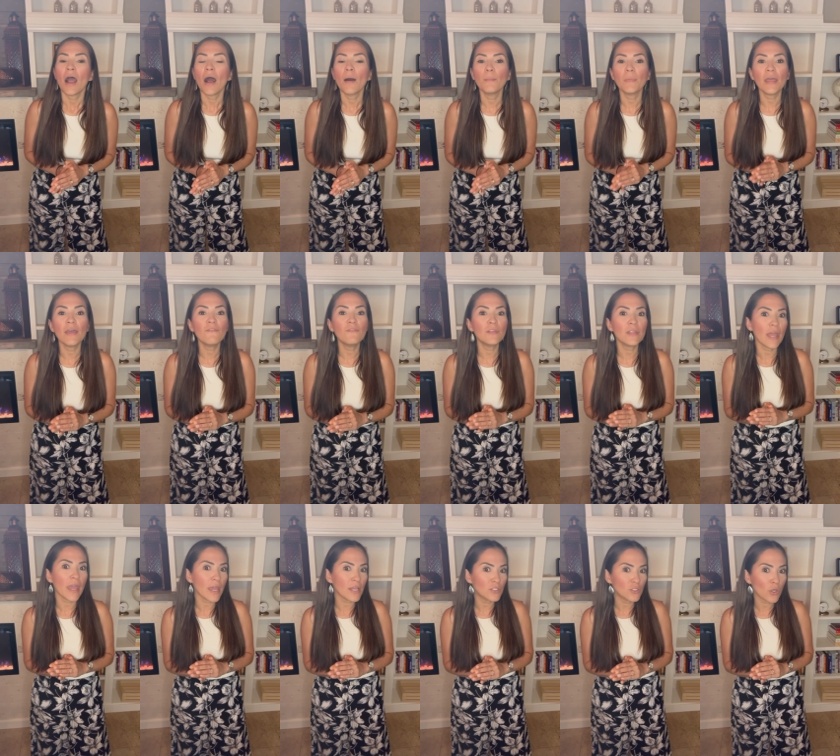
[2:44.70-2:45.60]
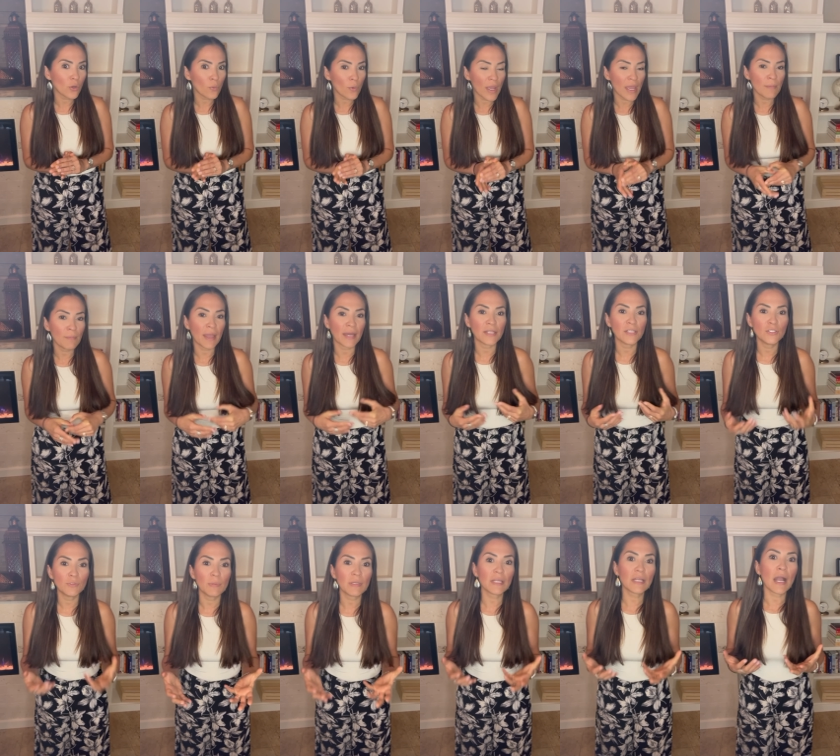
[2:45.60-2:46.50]
um, if an HOA
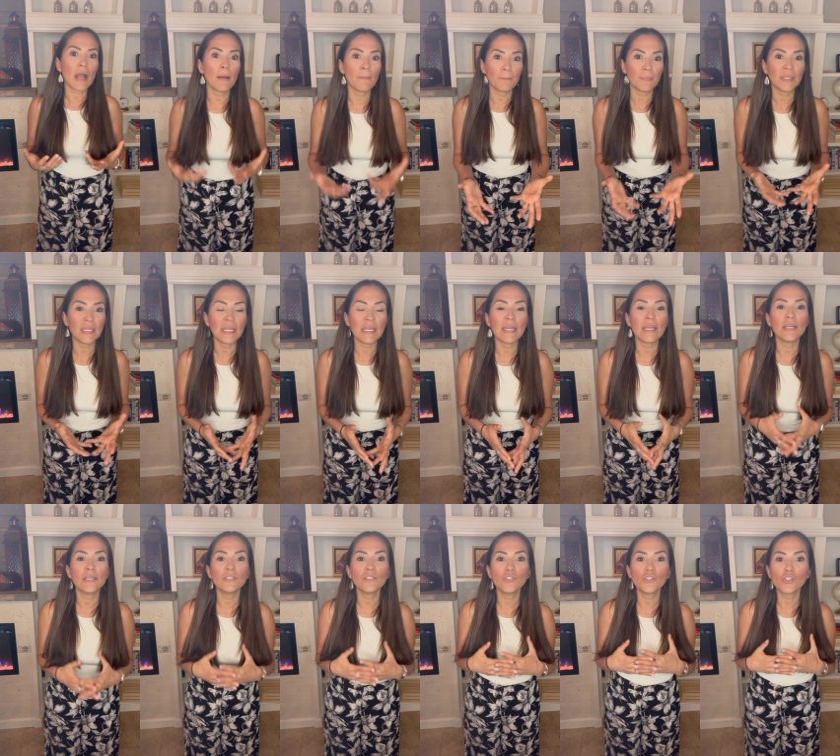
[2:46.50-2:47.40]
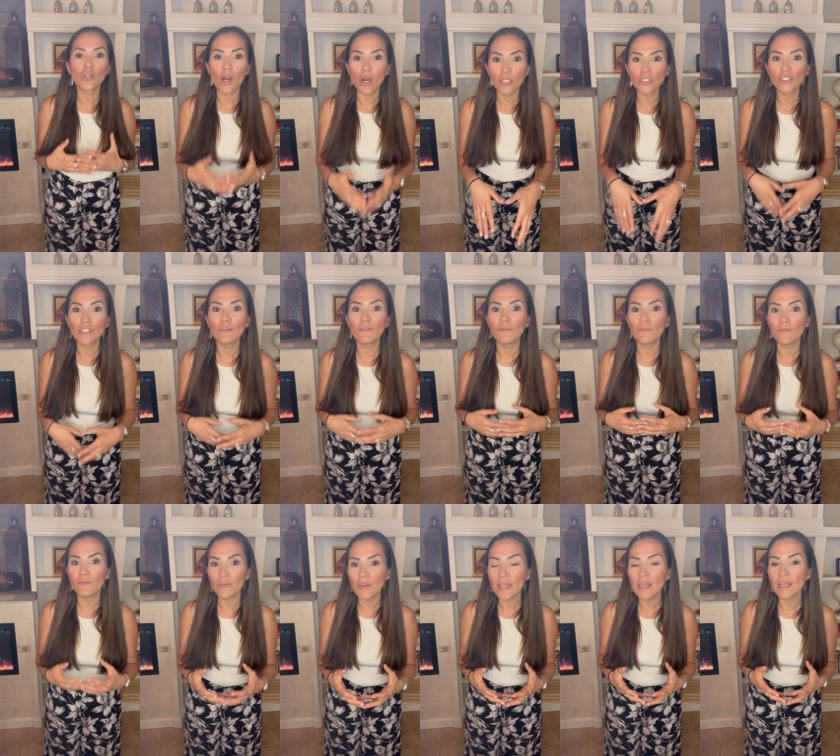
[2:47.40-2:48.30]
management company is is charging
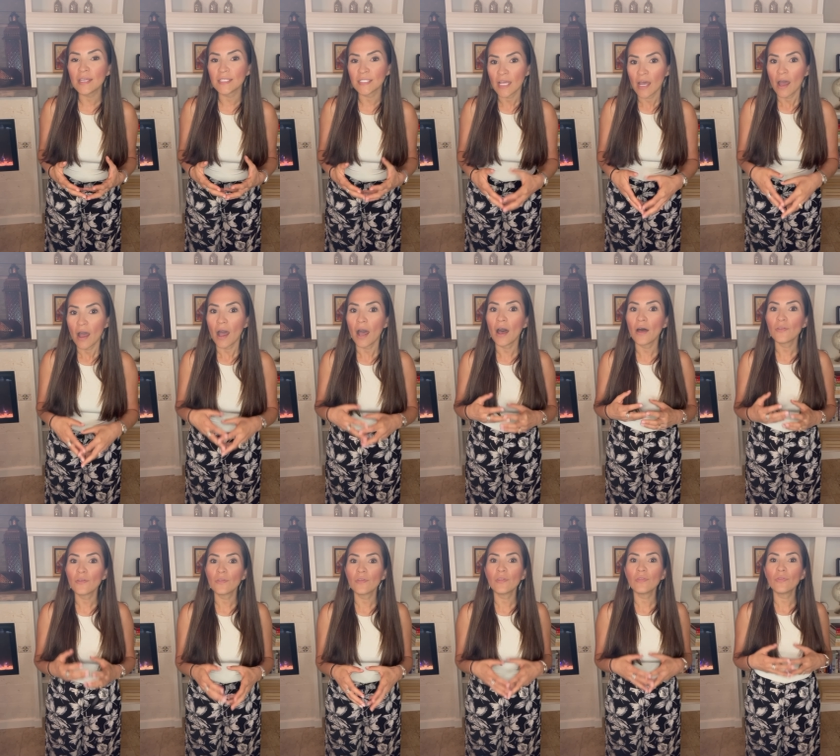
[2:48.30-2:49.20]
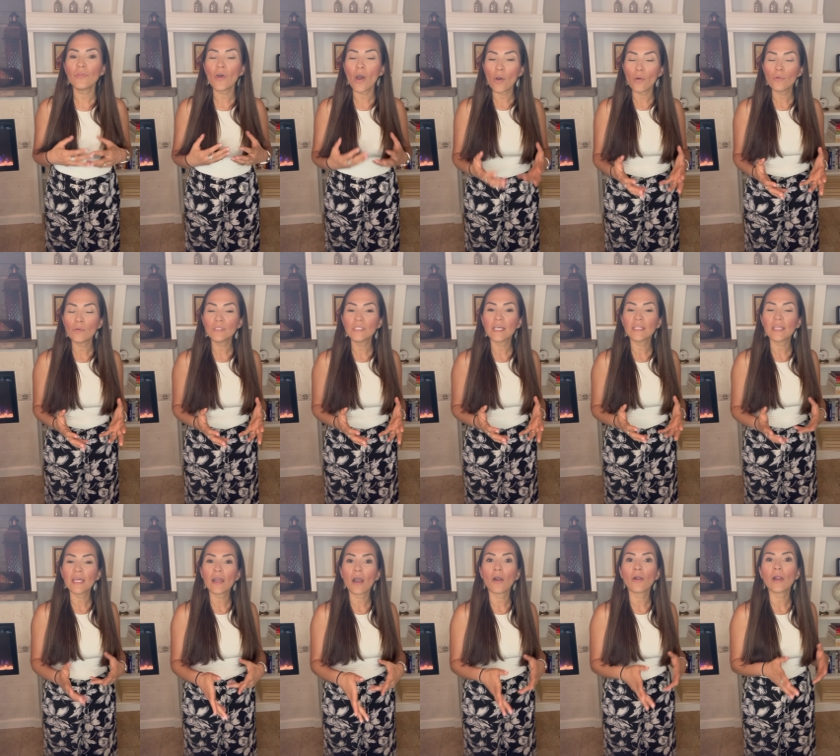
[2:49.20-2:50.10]
fees other than those that
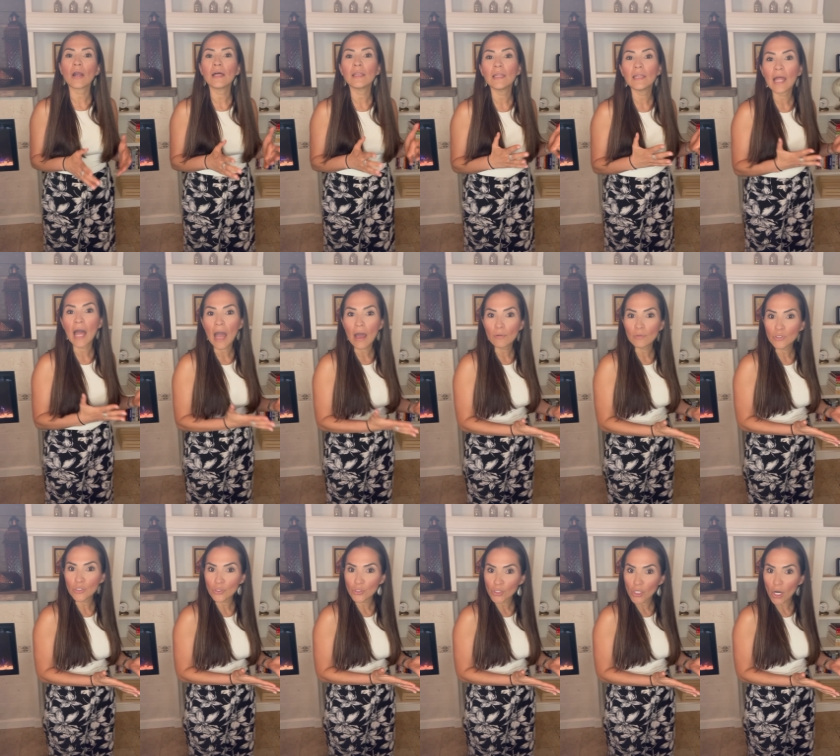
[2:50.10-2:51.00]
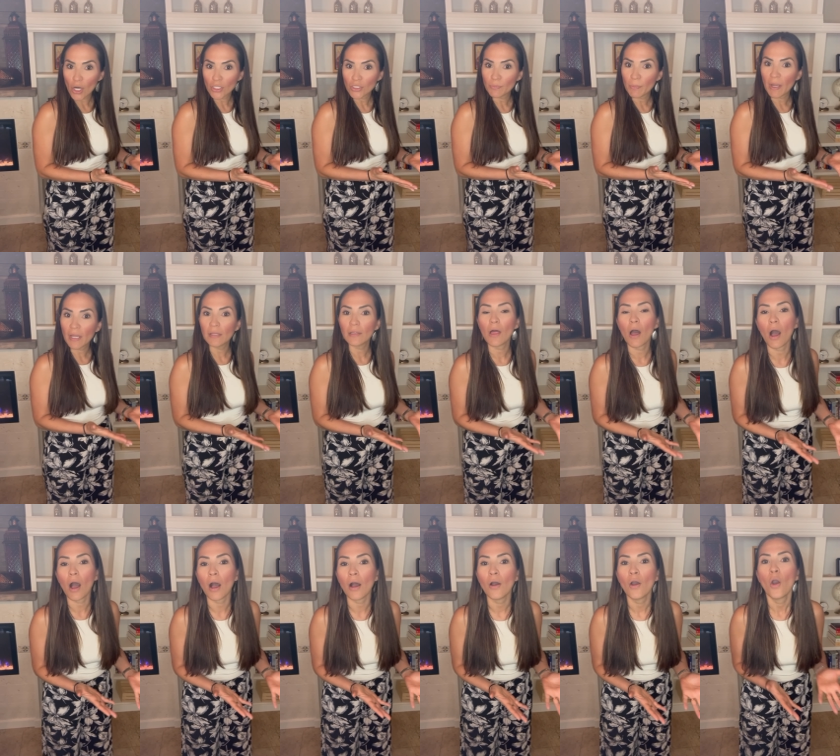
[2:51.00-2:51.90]
they are allowed to charge by
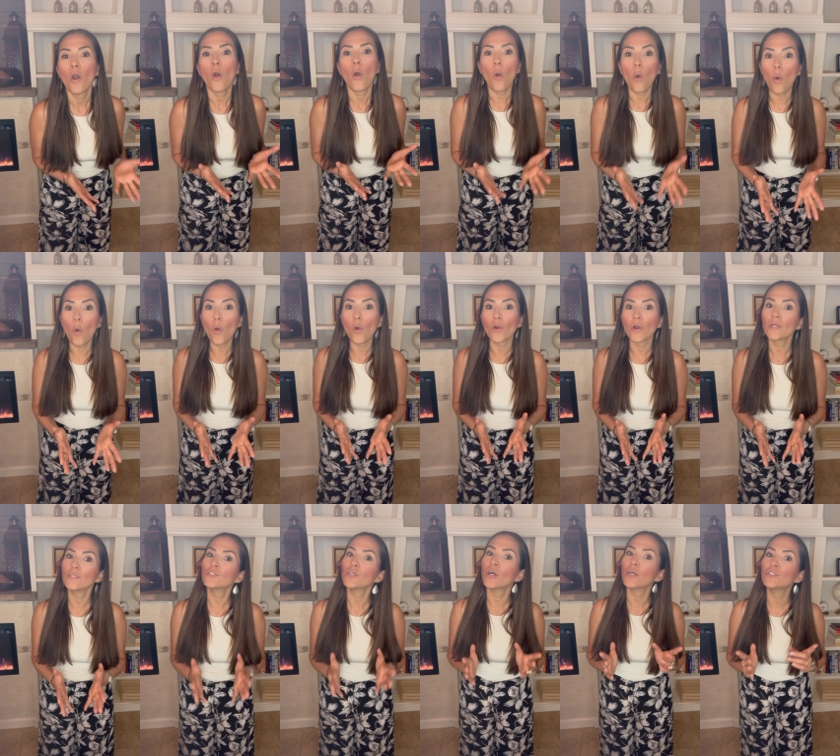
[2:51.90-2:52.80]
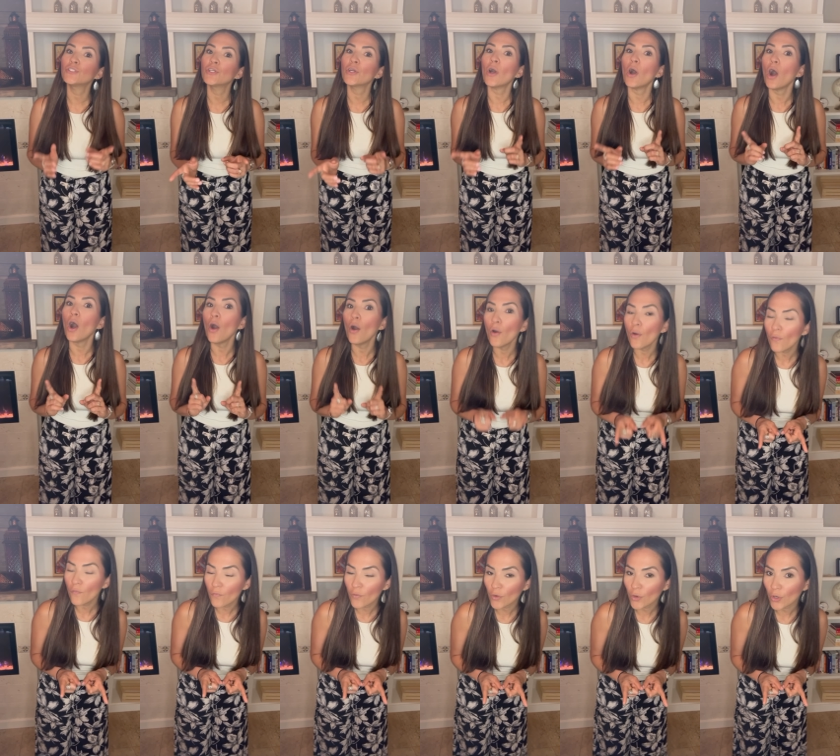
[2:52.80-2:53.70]
law or charging
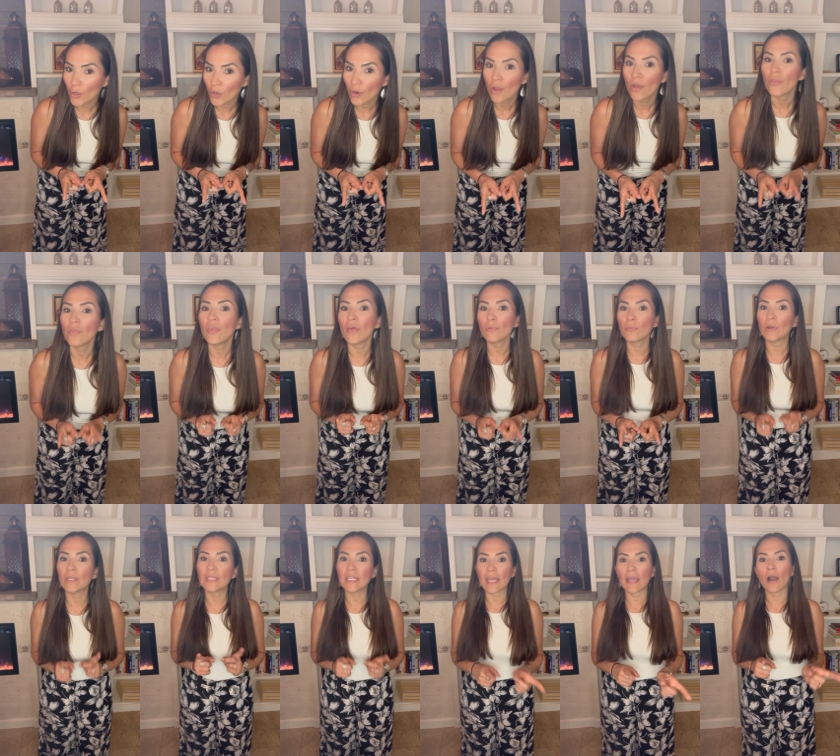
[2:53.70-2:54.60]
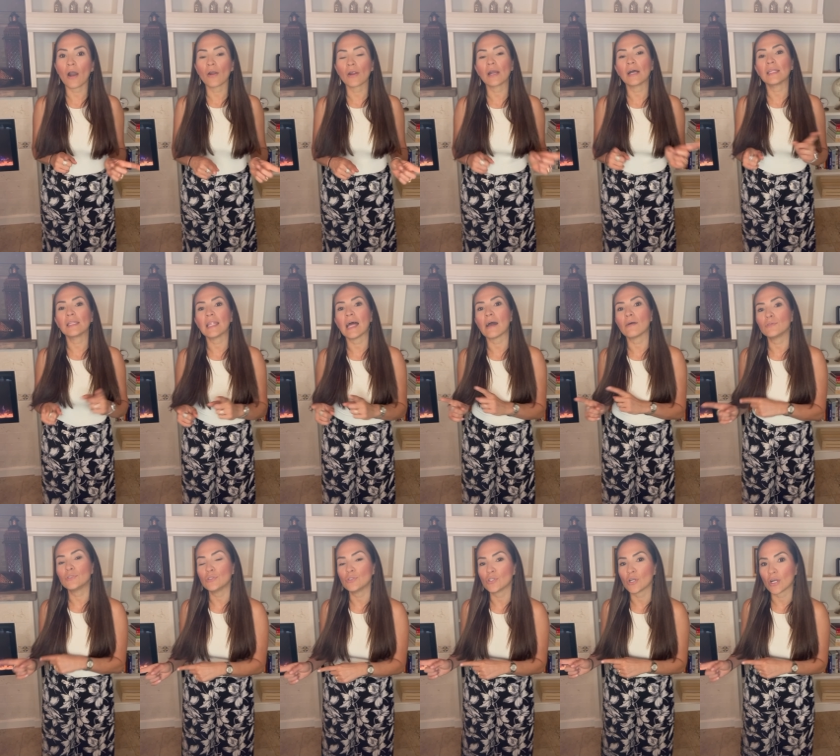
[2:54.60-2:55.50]
over than what they are
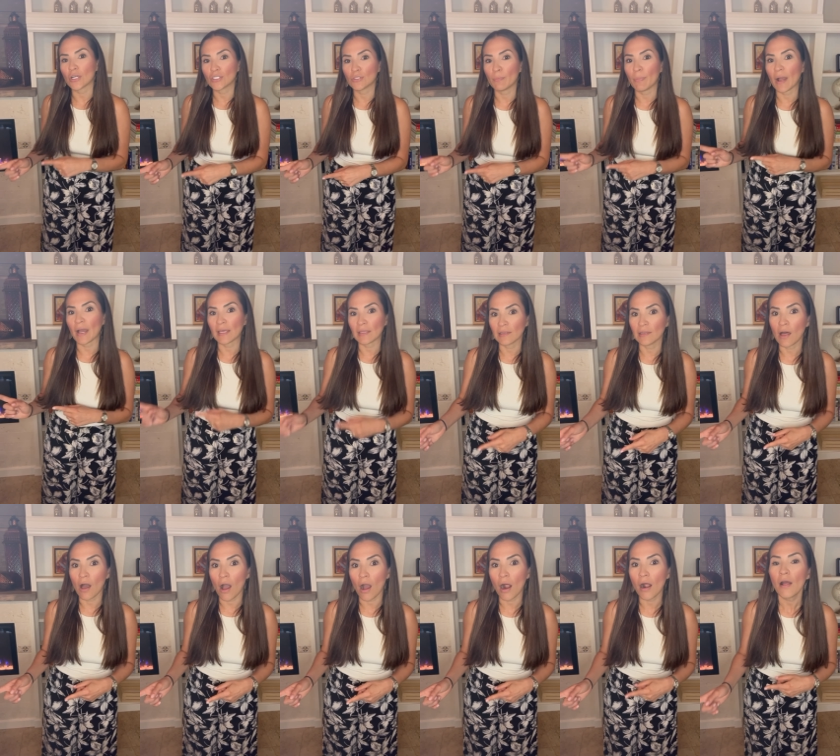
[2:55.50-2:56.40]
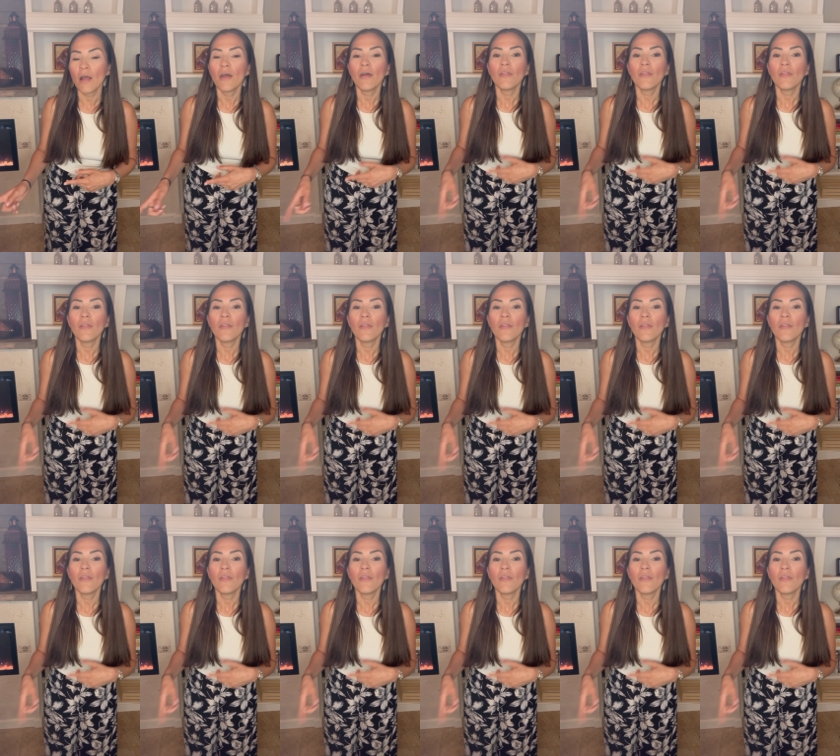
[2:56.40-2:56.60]
allowed to charge by law,